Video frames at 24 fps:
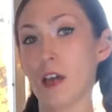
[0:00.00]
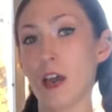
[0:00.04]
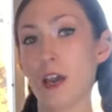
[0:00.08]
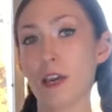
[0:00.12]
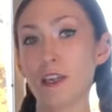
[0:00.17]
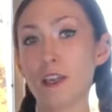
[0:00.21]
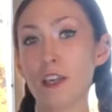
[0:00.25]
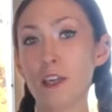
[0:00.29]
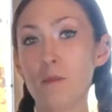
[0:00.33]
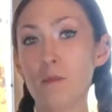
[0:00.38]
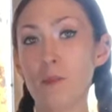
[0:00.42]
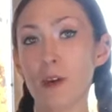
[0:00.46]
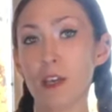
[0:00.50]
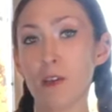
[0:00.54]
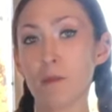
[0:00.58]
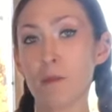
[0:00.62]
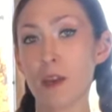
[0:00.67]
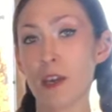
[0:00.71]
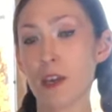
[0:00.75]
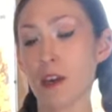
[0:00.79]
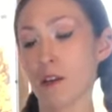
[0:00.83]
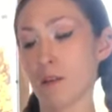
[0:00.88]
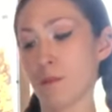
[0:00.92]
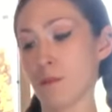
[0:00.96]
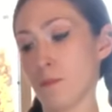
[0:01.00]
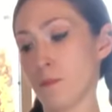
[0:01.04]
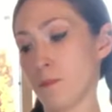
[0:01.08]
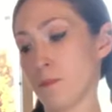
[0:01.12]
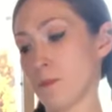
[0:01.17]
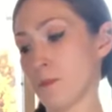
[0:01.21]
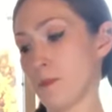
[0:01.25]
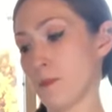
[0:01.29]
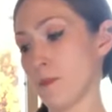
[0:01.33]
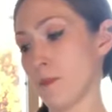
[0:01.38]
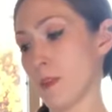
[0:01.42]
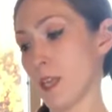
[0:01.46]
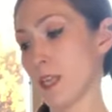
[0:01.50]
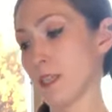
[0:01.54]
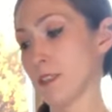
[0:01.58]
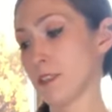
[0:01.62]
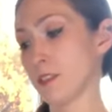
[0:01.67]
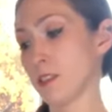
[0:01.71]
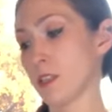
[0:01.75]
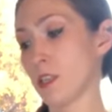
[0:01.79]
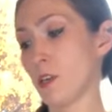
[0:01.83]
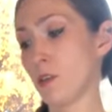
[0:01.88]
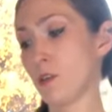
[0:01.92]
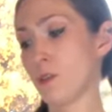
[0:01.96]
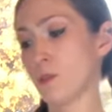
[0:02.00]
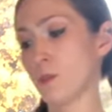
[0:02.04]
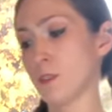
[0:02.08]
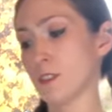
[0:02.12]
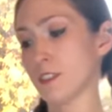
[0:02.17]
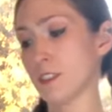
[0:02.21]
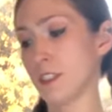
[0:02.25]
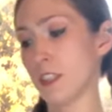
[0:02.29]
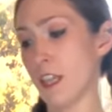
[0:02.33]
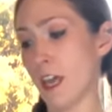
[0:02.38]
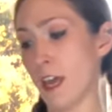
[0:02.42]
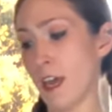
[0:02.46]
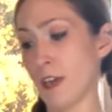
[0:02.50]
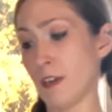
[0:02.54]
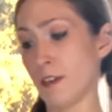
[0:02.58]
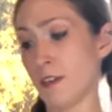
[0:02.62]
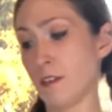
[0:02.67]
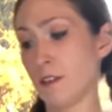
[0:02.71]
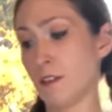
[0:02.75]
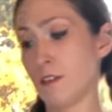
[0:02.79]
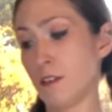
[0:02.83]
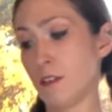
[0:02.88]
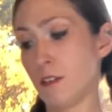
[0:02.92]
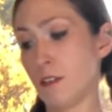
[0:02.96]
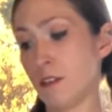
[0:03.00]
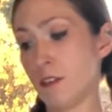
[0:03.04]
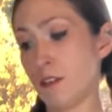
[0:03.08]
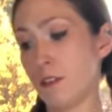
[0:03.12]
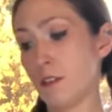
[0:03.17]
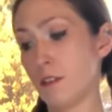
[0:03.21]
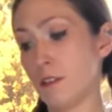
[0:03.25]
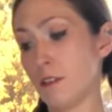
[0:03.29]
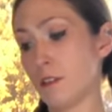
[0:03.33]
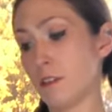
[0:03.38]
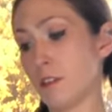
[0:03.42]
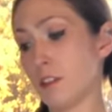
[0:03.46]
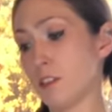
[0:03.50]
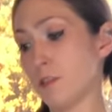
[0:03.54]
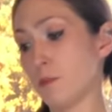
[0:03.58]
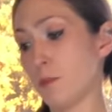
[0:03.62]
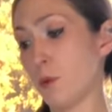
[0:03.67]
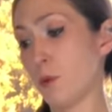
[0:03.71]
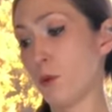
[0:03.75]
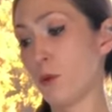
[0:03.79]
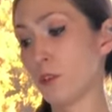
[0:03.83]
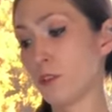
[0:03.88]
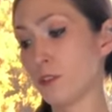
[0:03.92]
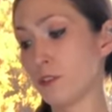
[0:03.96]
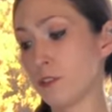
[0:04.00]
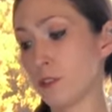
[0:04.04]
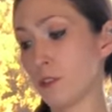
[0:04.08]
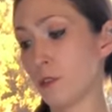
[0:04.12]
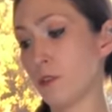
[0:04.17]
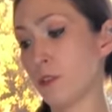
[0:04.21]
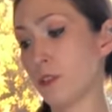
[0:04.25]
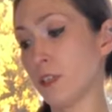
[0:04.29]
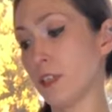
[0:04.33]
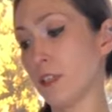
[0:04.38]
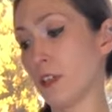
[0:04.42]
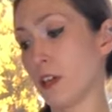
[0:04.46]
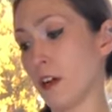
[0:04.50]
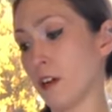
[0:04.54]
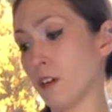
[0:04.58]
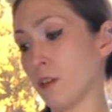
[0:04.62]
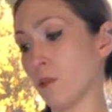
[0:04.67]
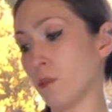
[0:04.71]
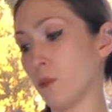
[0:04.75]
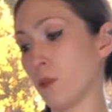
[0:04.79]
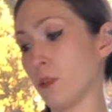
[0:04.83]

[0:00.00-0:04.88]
I came by a man. His cloak was lead. This poor soul in our